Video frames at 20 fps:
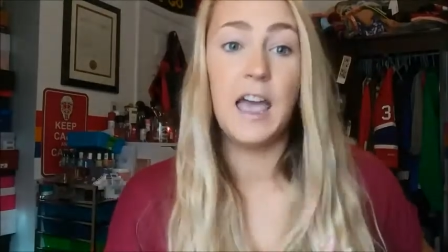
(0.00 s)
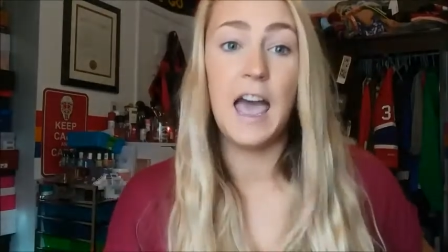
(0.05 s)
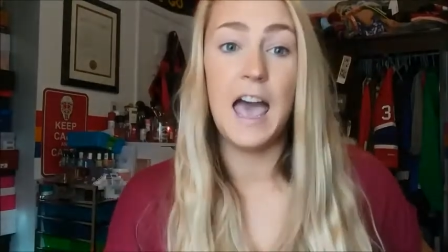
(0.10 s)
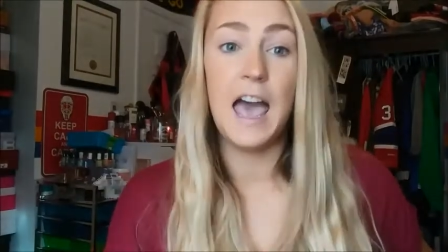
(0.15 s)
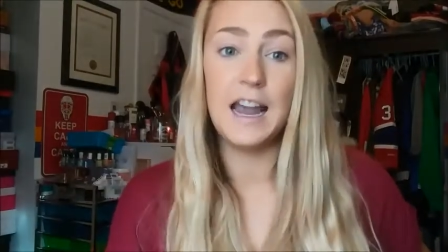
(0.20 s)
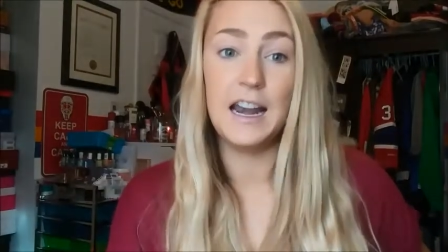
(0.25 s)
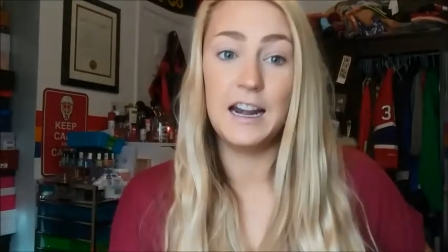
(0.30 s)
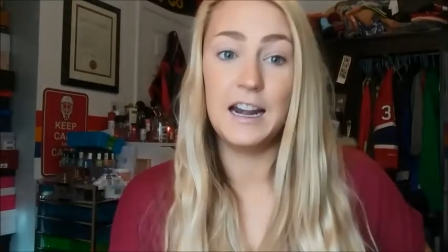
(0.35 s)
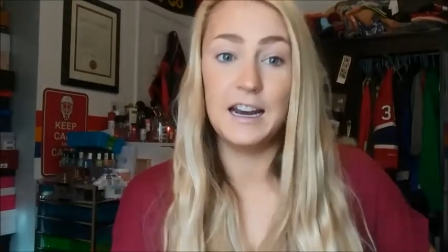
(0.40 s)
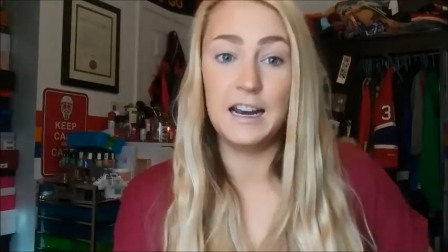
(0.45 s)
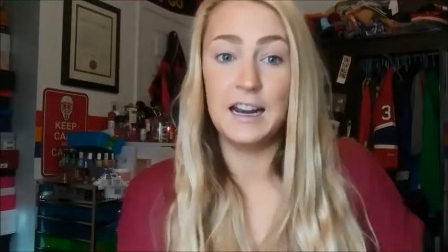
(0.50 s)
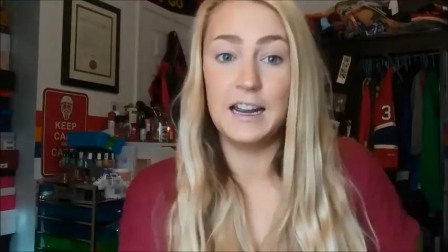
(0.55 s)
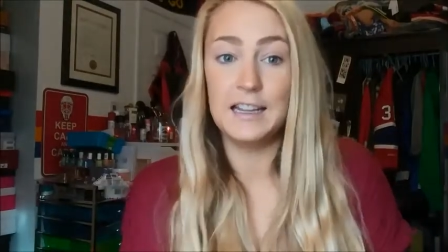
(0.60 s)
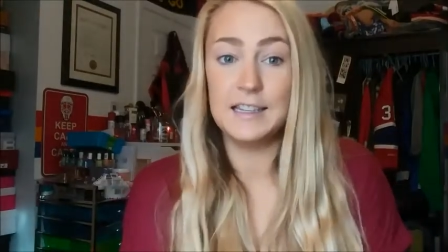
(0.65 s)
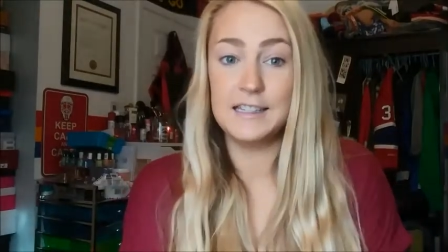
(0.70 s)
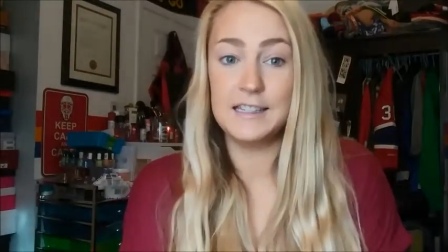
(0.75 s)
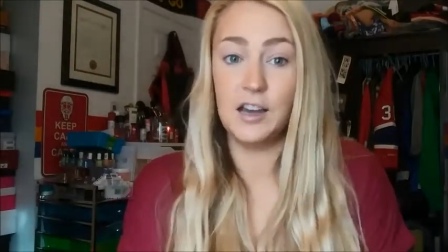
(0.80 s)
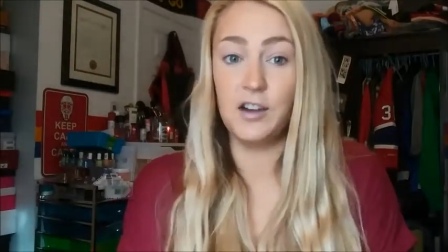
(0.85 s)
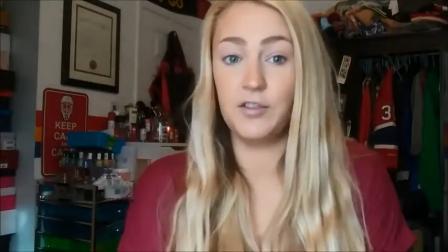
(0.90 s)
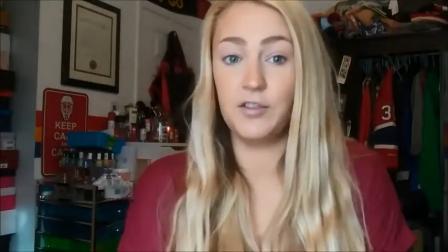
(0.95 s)
editing
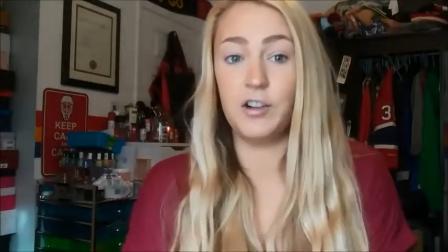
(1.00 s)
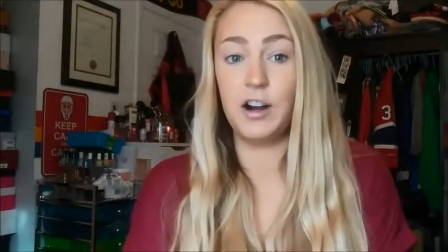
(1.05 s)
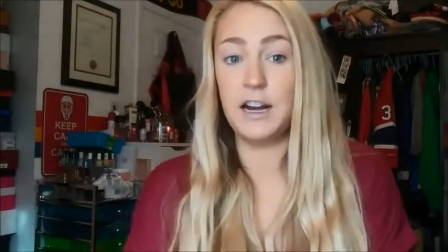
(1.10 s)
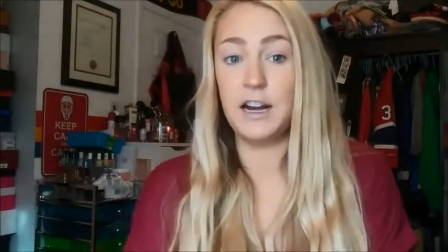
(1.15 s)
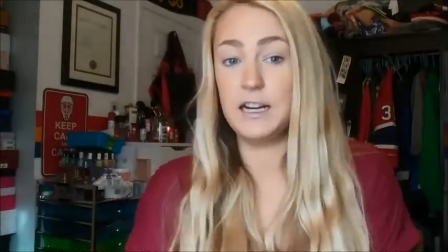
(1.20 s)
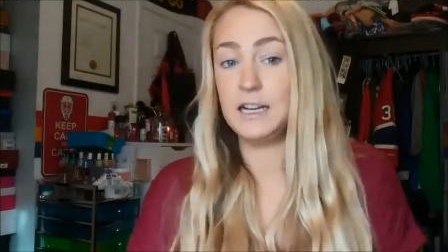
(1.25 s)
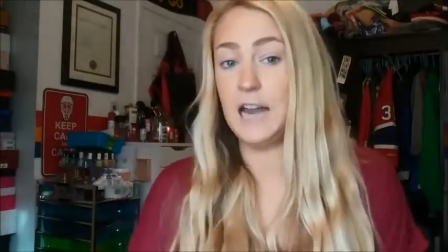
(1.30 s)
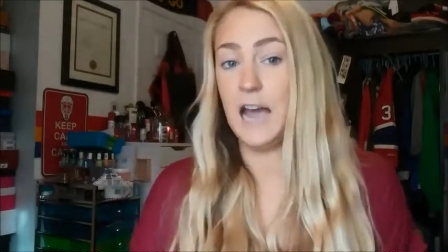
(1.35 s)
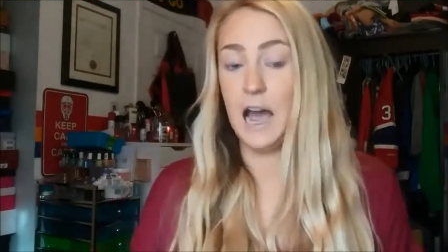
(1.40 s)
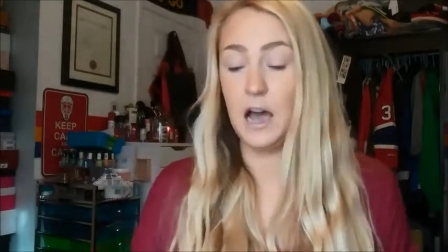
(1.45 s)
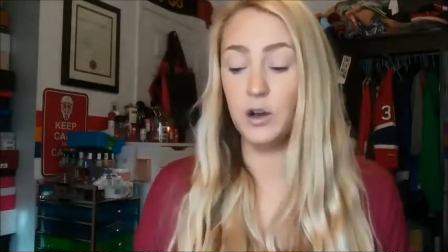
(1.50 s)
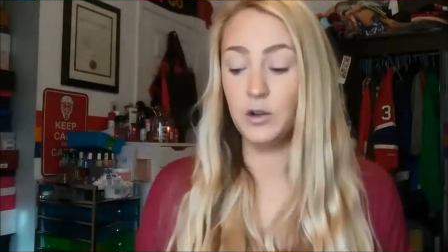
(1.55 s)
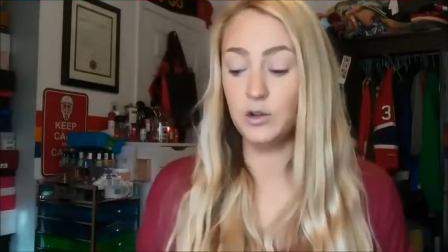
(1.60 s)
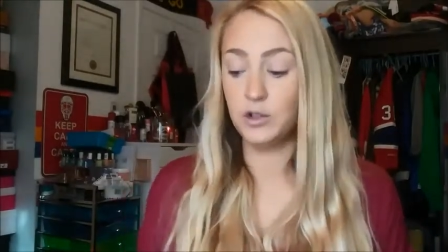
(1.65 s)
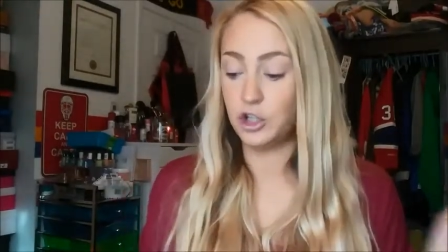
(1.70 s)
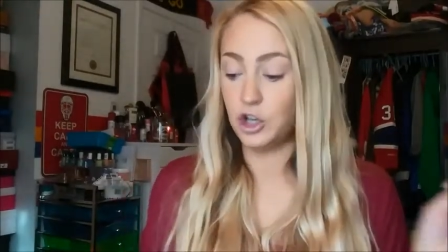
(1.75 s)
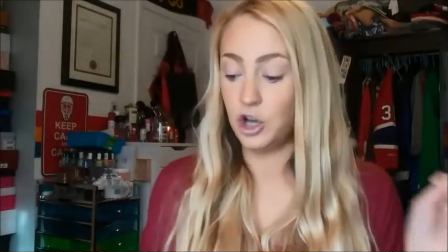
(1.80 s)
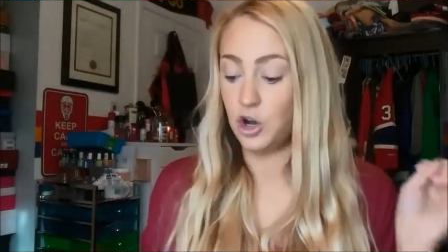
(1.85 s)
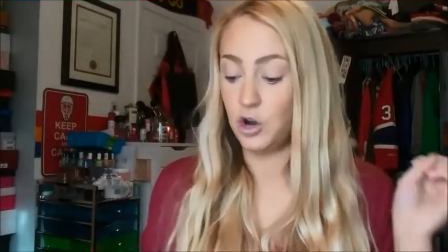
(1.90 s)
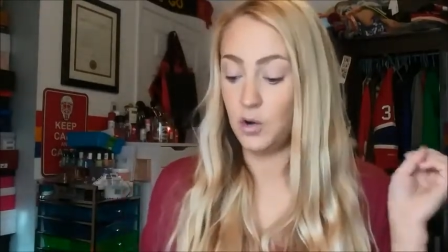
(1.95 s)
itself right now.
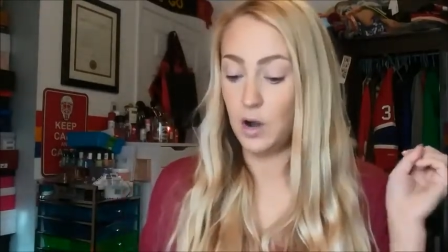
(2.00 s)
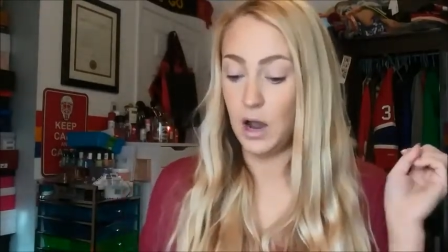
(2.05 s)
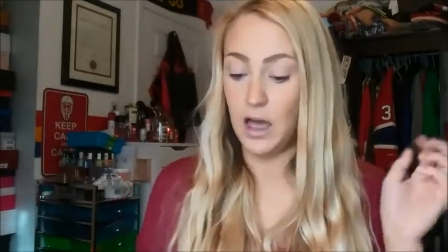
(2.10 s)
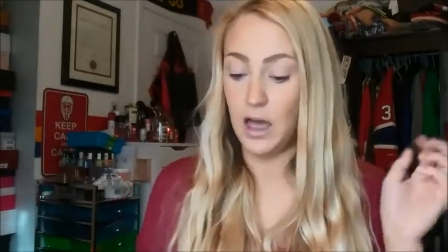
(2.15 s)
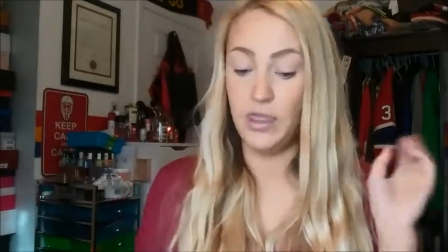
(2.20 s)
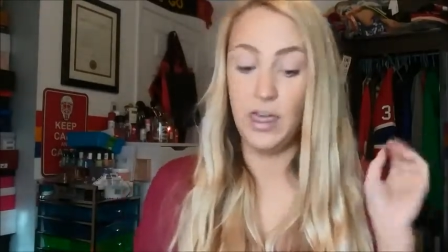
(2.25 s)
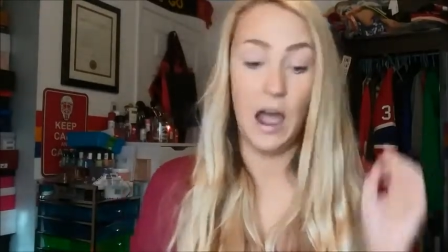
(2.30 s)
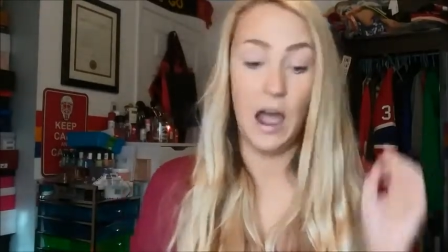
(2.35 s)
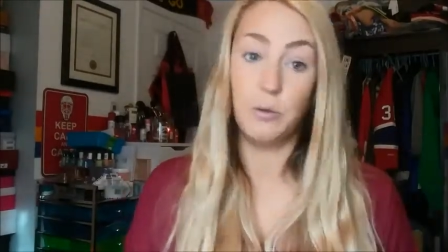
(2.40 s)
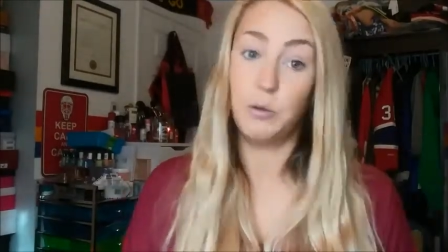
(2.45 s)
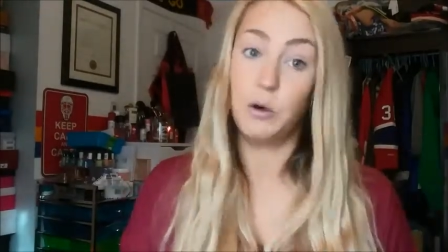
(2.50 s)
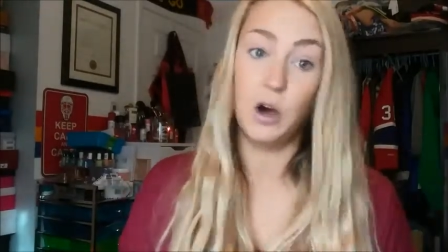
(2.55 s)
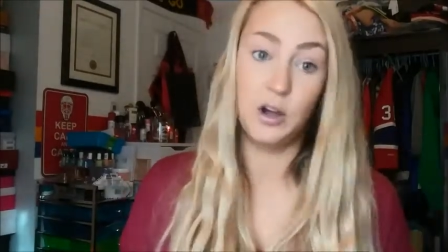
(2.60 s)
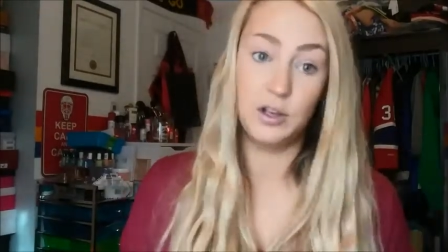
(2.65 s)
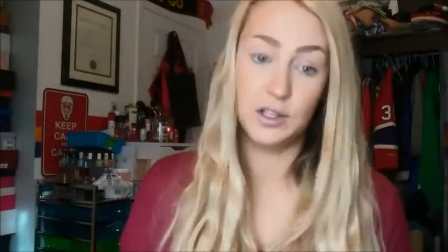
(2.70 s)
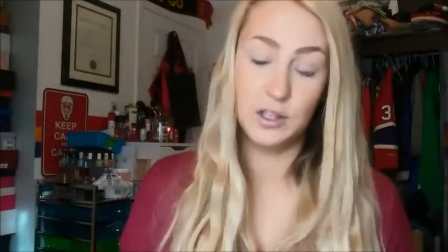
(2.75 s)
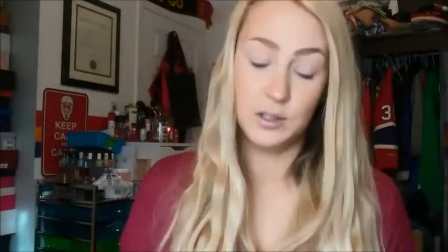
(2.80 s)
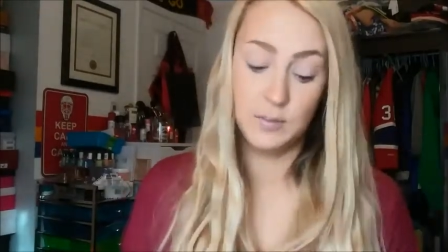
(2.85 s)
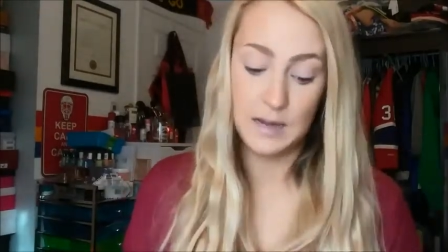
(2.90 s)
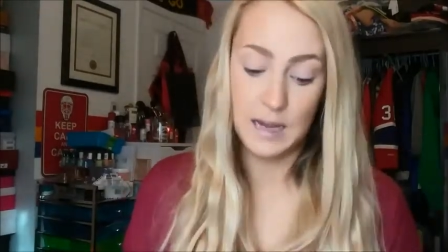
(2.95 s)
So uh, that will
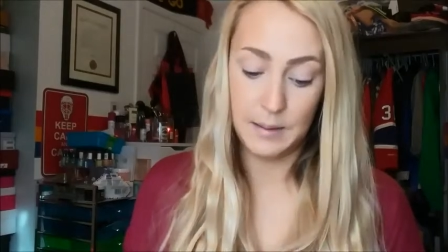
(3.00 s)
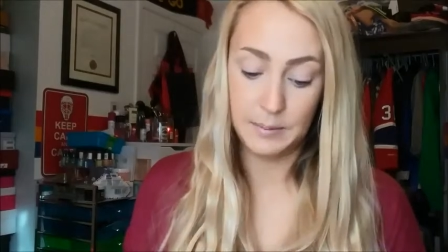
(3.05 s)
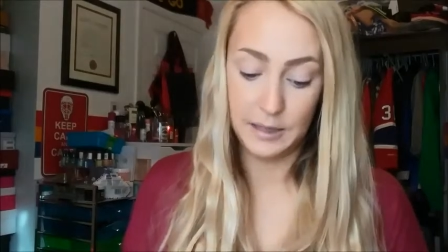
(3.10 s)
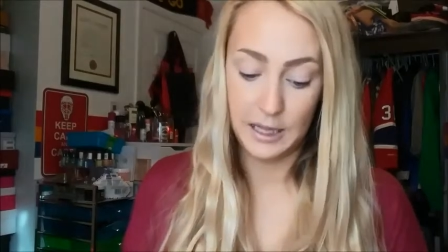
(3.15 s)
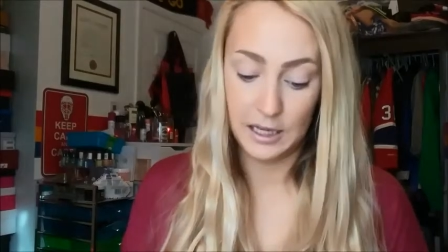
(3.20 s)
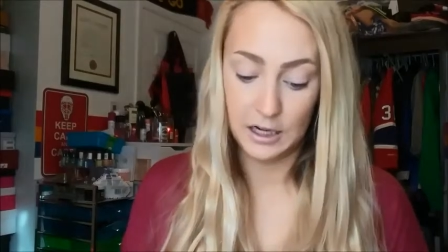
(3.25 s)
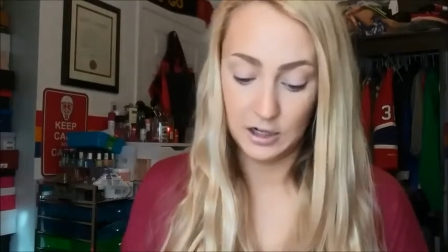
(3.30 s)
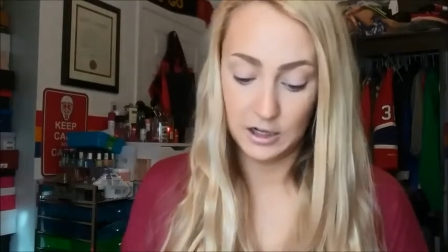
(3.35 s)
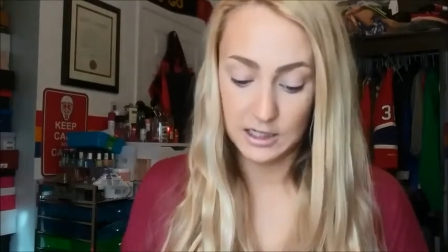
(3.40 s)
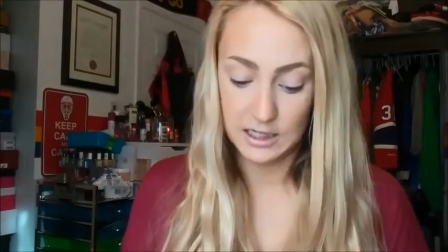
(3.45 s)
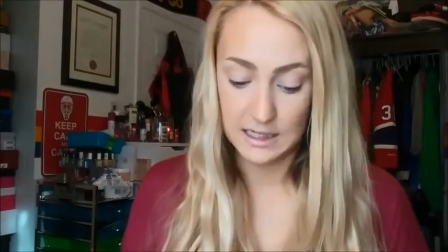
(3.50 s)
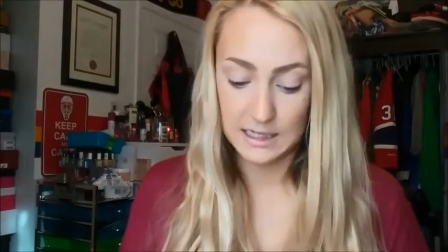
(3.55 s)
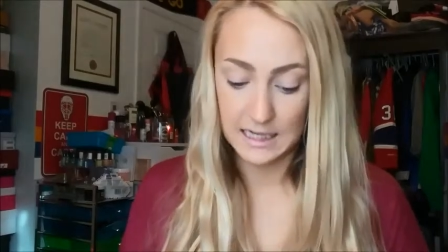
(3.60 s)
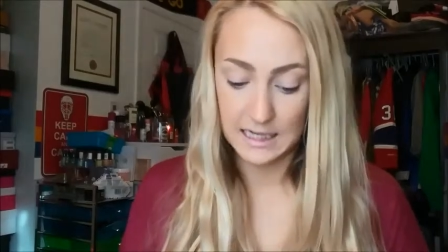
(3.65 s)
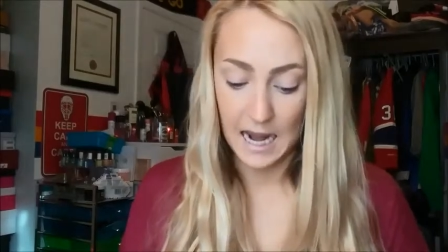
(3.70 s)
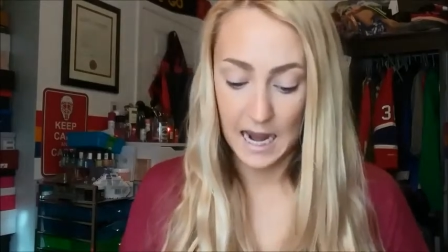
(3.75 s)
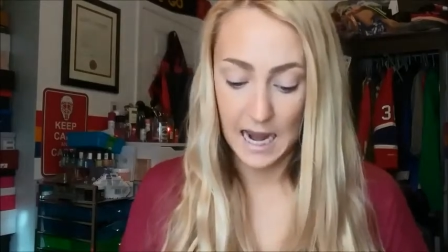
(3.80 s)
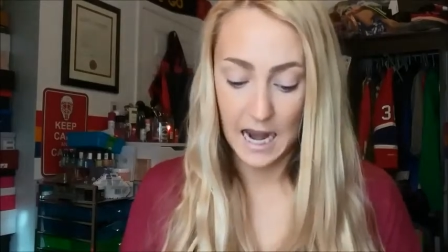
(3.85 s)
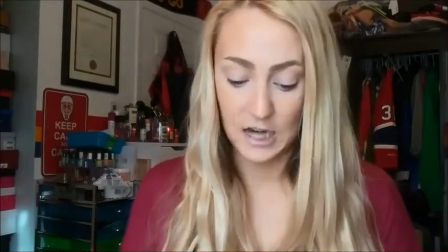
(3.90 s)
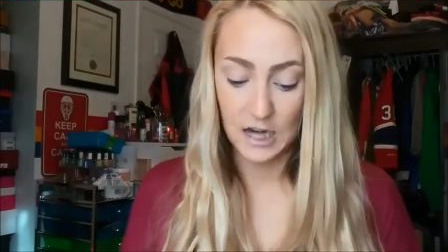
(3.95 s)
also be up later today.